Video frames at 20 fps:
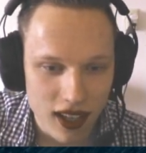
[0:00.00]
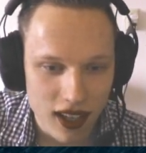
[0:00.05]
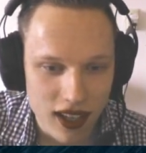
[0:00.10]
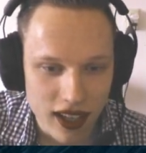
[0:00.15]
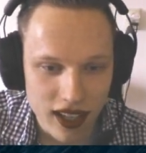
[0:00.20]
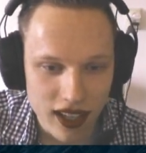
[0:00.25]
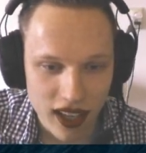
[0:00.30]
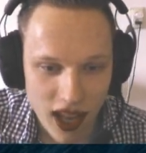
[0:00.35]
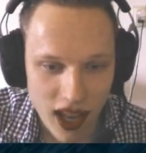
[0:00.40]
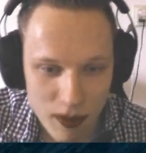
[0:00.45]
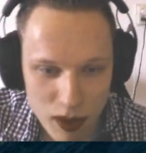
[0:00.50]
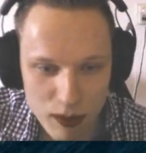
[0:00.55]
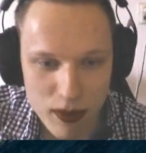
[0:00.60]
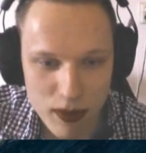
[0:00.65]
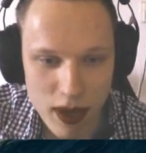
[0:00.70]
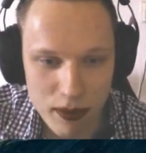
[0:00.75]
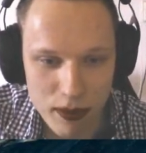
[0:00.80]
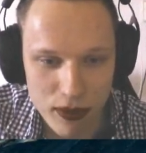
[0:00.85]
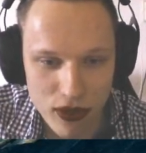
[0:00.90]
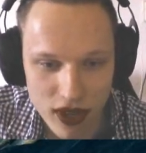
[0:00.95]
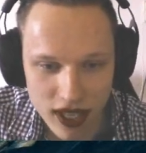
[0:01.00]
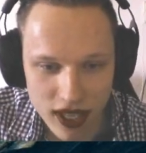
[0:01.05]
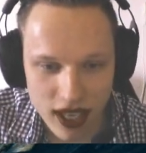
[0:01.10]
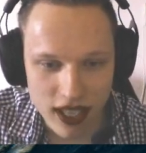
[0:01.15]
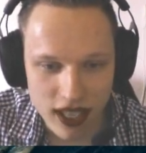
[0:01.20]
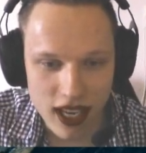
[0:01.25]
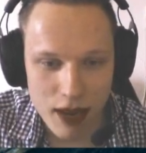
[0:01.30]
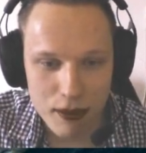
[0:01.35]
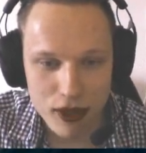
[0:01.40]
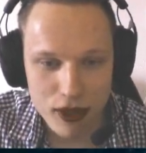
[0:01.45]
Climbing map 3k
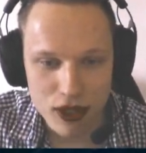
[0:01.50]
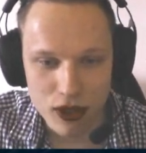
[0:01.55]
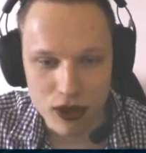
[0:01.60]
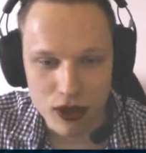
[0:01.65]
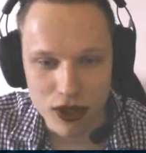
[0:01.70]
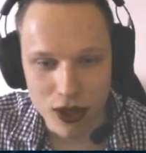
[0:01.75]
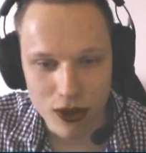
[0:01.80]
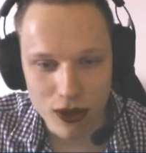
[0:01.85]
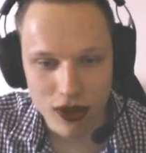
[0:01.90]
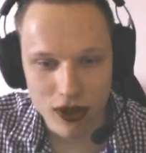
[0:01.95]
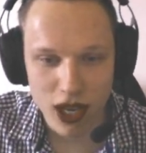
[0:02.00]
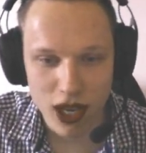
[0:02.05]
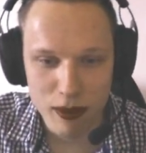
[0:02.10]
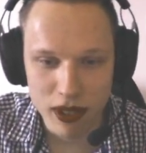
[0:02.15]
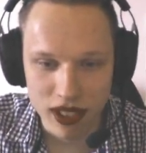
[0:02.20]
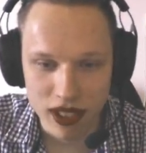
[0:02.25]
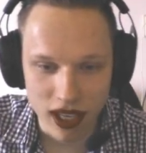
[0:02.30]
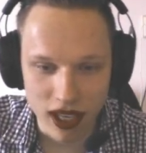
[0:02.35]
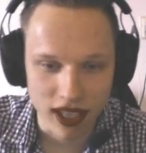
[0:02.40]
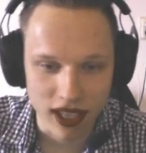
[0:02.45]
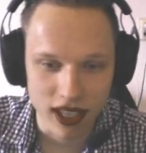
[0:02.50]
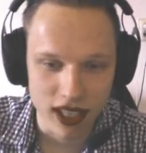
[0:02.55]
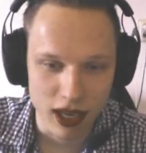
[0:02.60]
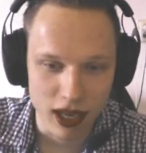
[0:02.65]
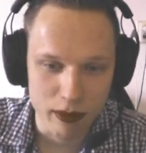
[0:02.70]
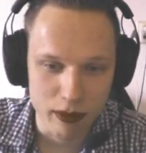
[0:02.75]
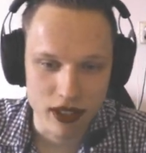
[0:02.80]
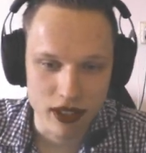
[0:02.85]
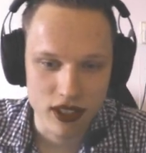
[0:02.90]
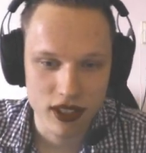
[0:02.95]
damage or no climbing 9k
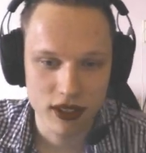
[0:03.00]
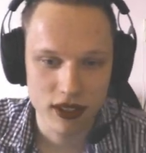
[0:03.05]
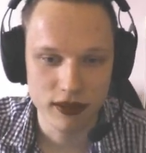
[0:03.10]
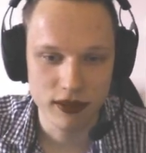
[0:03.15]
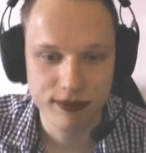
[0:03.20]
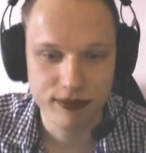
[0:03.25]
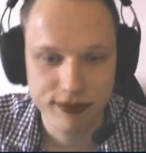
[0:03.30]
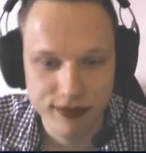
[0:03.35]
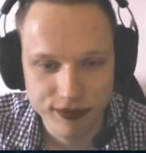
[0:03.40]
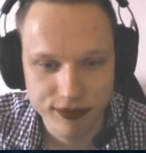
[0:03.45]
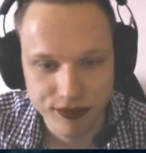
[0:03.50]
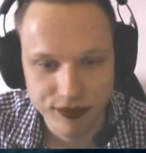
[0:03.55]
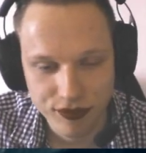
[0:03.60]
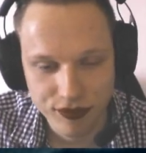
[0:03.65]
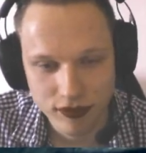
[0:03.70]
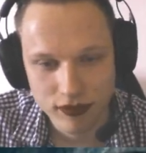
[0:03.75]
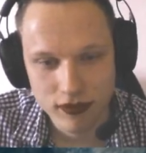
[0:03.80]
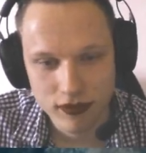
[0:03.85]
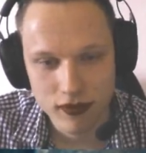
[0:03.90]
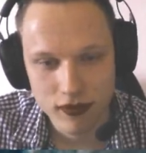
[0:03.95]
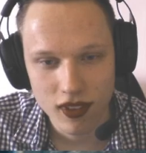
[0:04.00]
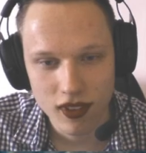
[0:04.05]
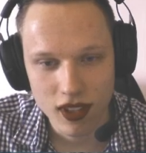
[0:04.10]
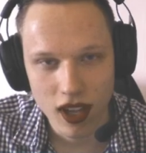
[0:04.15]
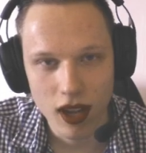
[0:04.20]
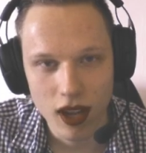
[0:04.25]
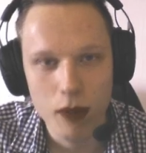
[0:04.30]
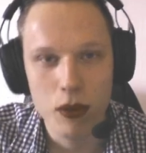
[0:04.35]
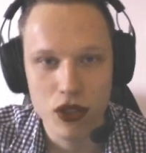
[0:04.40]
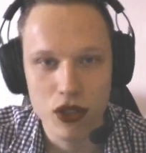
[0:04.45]
damage?
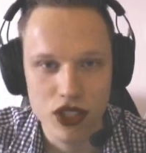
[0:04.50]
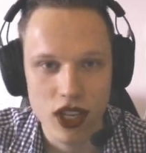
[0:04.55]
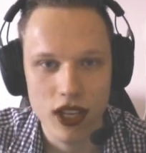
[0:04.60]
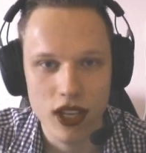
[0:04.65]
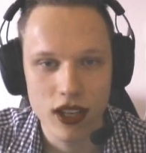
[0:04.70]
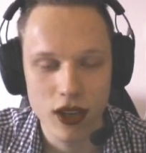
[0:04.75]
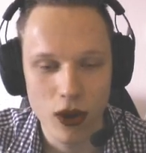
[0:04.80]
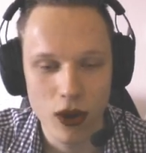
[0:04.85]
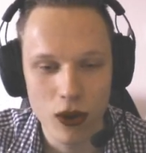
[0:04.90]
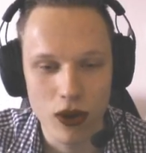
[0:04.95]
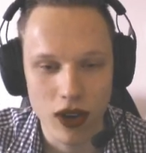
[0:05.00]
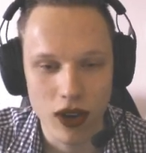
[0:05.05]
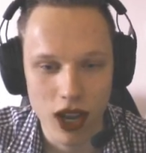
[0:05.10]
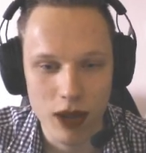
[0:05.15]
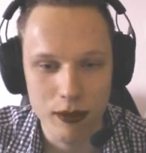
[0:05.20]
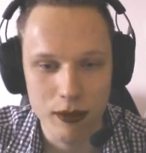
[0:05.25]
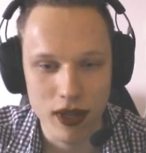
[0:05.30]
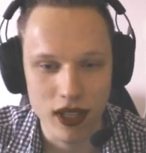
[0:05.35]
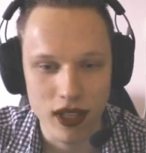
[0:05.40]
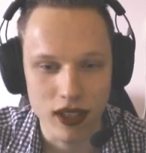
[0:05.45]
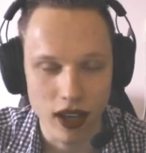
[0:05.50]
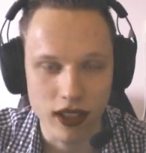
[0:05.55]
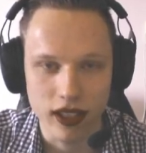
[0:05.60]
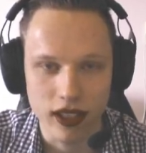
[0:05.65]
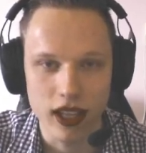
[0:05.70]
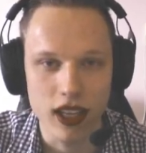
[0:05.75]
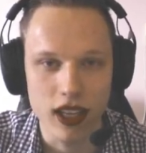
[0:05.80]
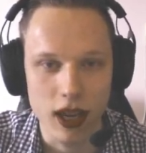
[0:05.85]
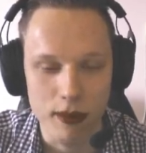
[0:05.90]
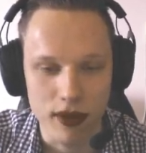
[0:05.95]
I would say no climbing
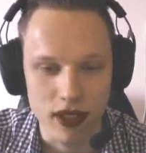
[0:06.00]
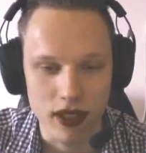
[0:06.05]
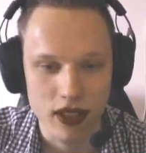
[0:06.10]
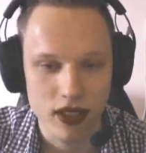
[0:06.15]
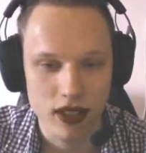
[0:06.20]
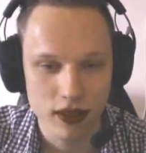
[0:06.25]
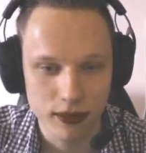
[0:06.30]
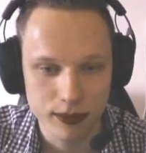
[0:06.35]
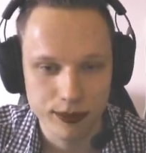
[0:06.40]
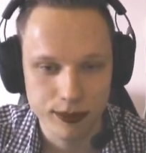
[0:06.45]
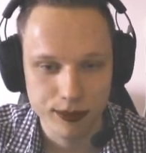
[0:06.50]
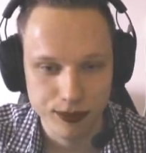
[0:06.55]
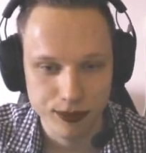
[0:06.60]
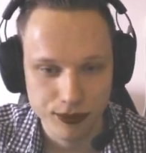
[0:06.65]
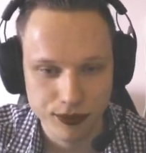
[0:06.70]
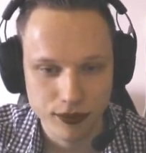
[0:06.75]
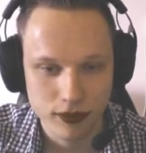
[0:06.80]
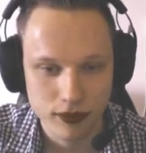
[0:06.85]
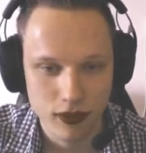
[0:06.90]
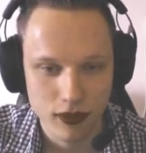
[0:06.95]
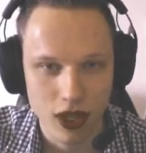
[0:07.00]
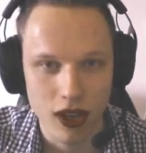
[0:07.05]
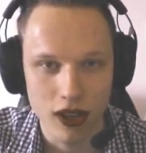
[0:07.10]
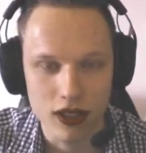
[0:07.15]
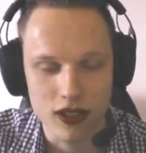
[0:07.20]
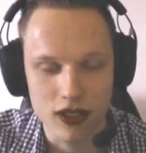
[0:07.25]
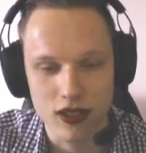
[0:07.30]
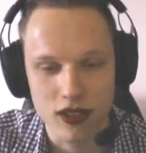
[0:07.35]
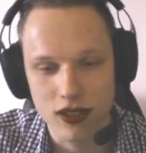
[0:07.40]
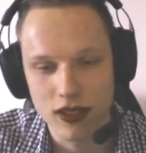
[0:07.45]
9k damage.
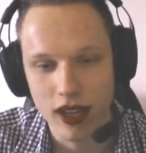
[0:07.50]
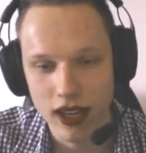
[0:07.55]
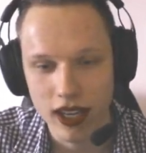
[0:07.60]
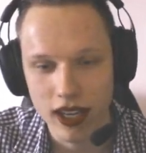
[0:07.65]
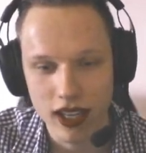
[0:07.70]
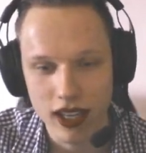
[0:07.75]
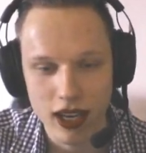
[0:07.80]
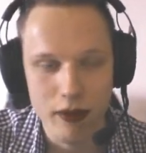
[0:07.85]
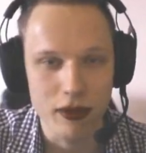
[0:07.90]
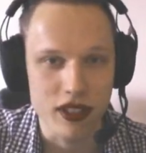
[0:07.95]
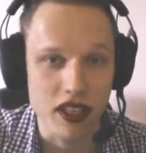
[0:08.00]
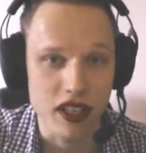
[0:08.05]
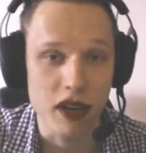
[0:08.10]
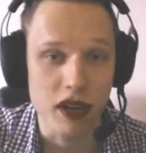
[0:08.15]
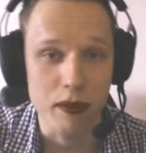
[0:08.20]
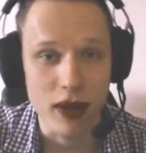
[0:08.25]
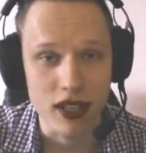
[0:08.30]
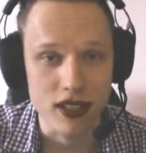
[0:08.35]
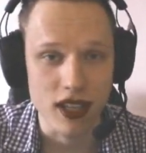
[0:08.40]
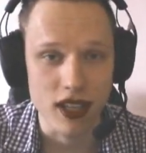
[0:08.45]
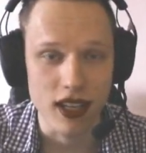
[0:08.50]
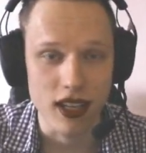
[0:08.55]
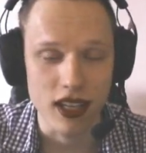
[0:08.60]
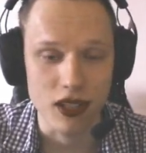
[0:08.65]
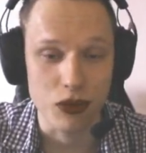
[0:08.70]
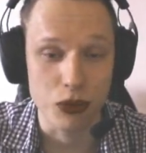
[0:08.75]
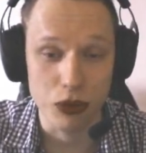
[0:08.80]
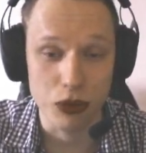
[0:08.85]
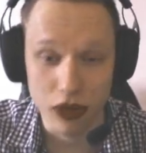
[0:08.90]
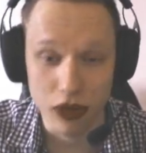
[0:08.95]
Because 9k damage in the batchat
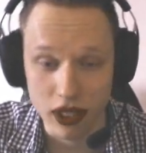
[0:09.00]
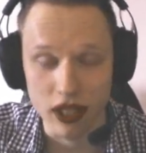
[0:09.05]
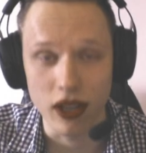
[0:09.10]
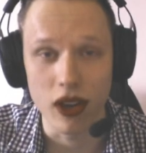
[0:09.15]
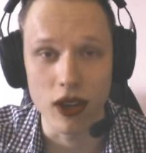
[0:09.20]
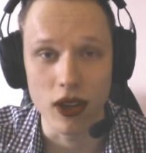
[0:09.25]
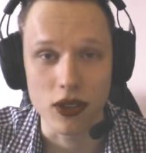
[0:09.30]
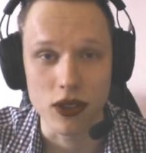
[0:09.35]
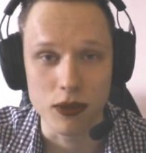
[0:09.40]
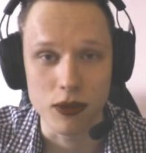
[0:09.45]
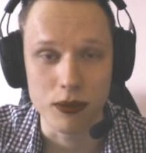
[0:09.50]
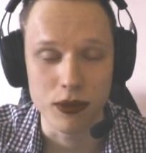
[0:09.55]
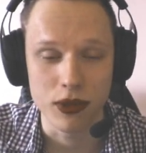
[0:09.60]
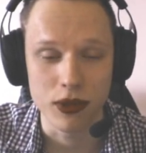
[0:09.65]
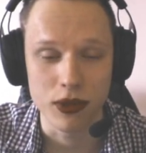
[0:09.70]
is really awesome.